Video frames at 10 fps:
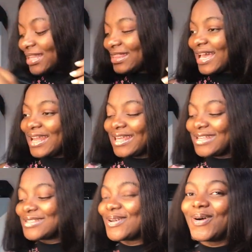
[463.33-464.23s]
That
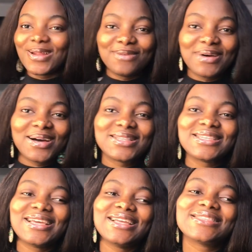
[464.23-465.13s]
is all about
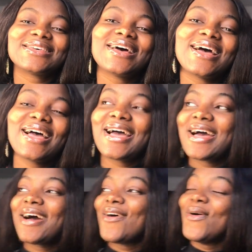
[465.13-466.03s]
it.
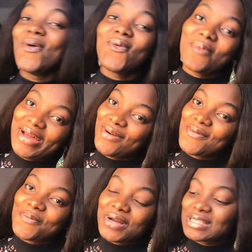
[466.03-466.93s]
Oh, my
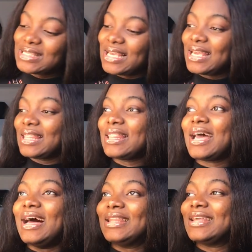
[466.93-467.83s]
unboxing,
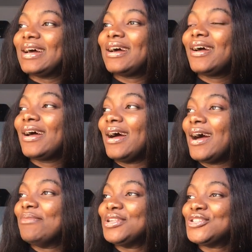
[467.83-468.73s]
and uh, ah,
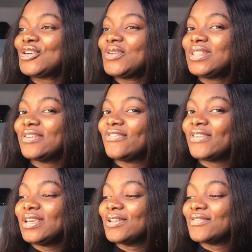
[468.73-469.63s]
I'm enjoying the
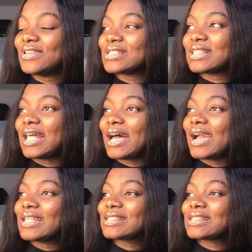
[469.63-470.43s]
feel of this light.